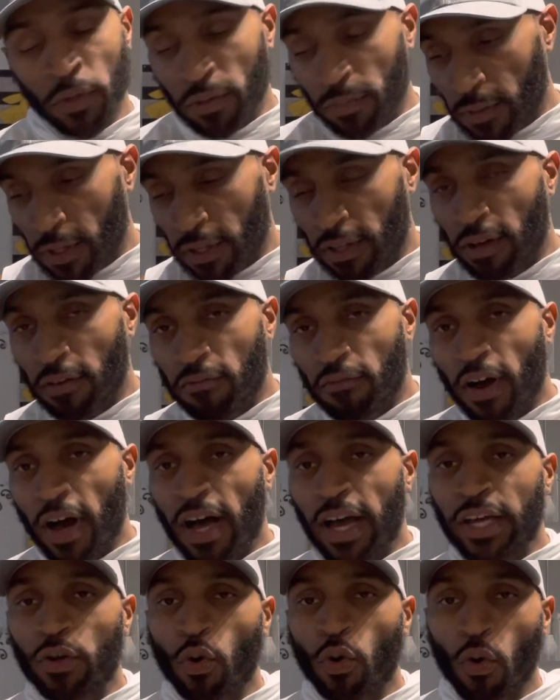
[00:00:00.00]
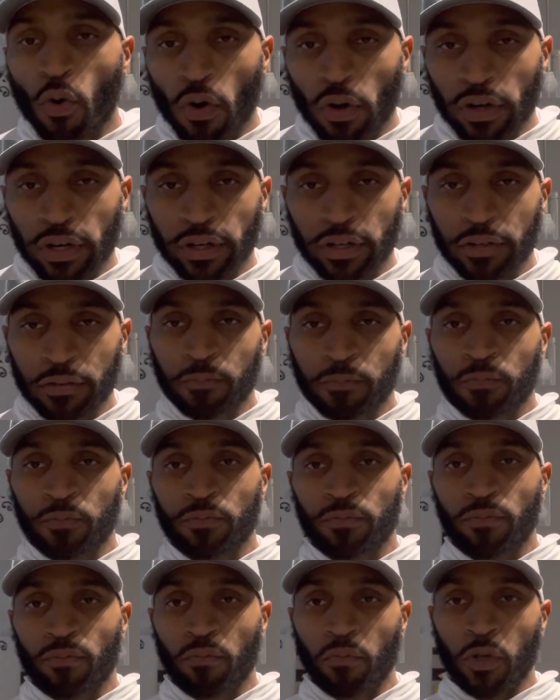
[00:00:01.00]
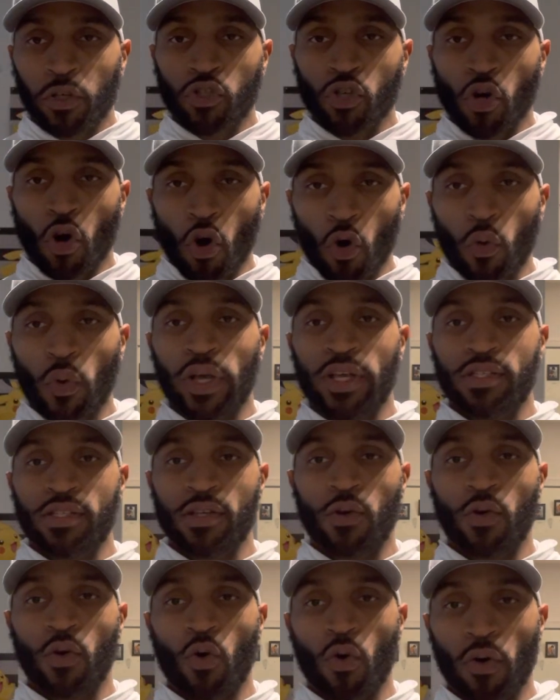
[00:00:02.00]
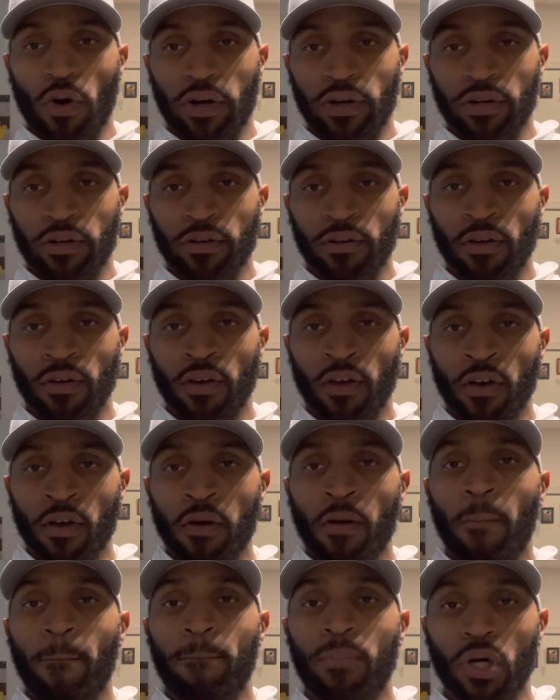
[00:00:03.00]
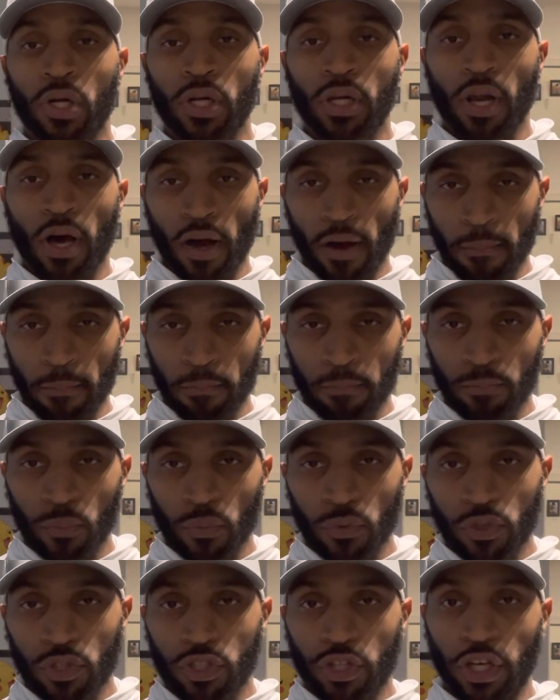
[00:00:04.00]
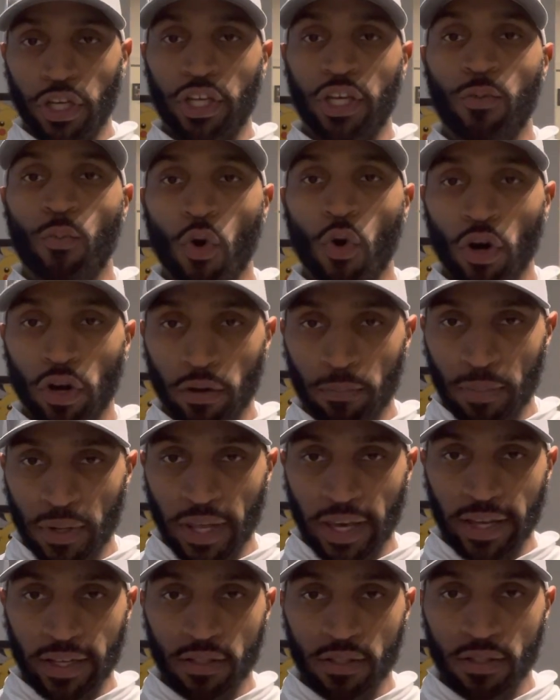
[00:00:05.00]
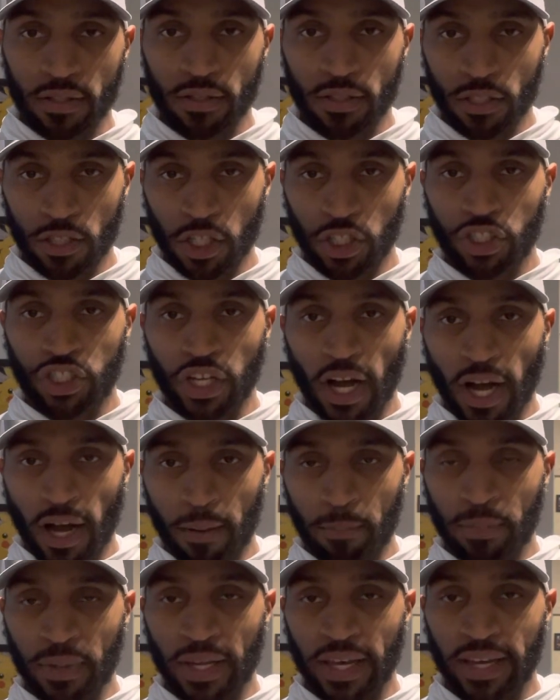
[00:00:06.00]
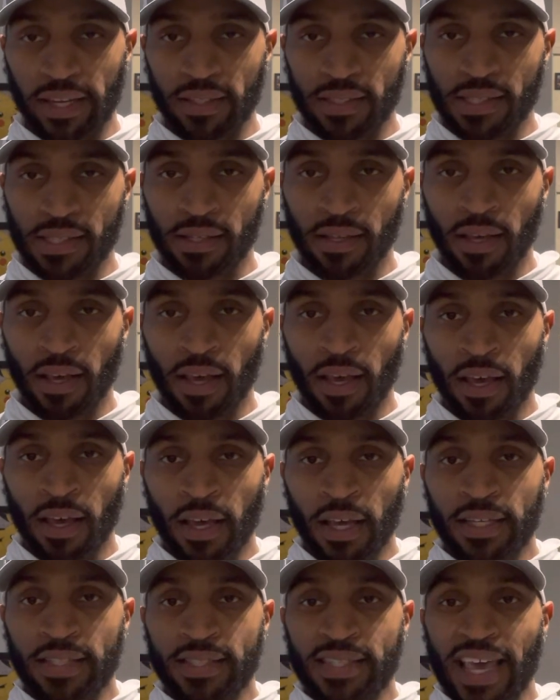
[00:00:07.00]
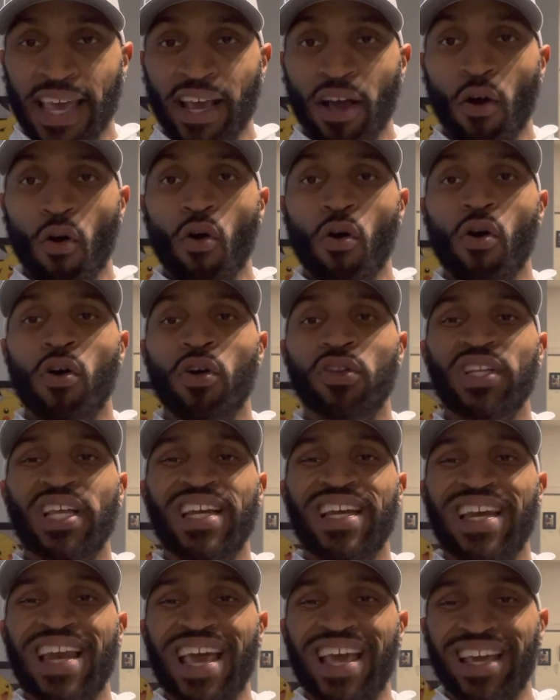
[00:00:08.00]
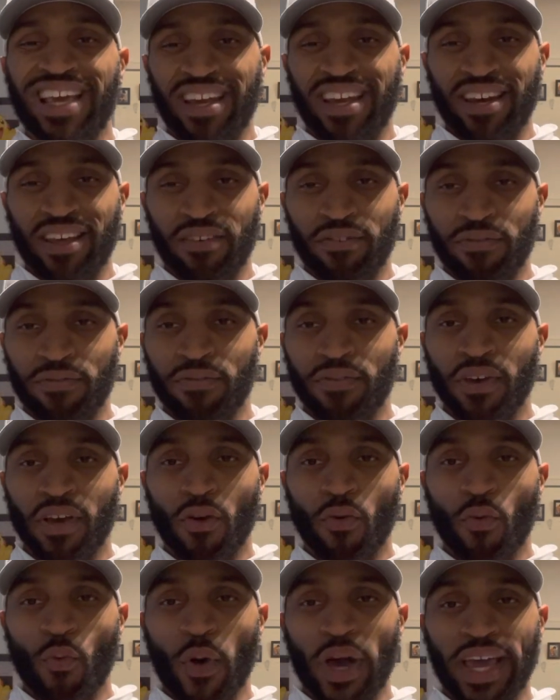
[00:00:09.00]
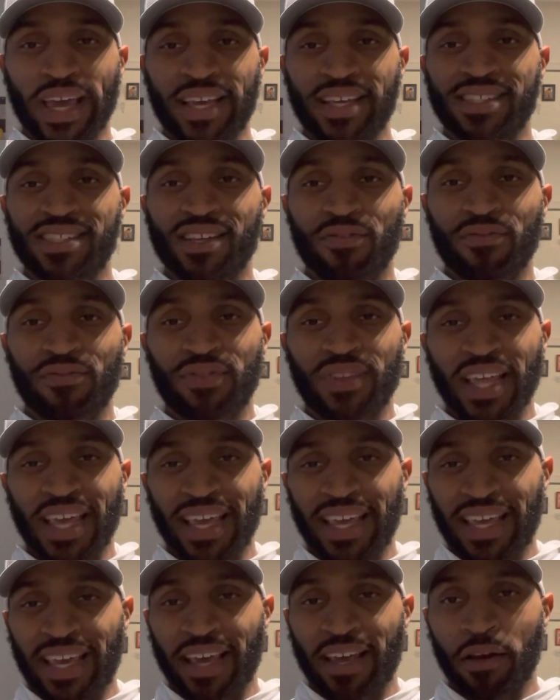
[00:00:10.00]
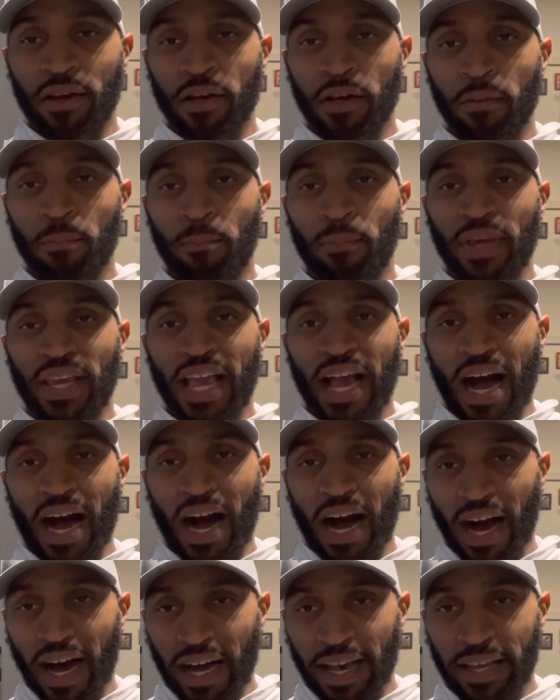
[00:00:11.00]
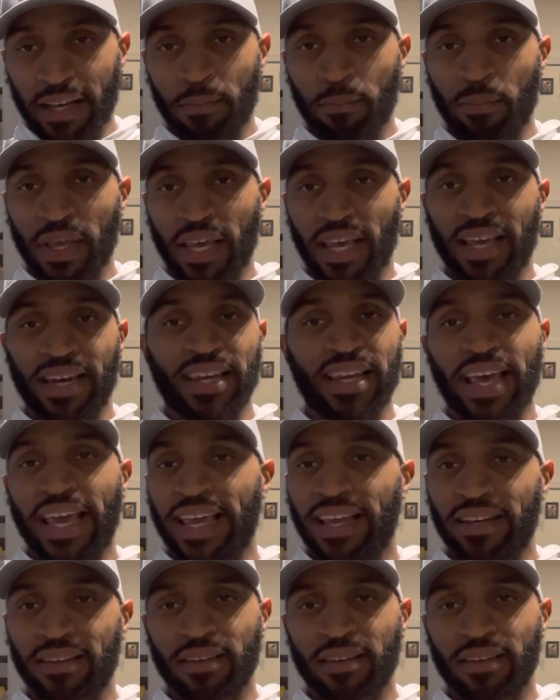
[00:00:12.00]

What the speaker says: the divine order is always in order. Pull up to your workplace, to your job place, take all the negative ways of thinking behind being late.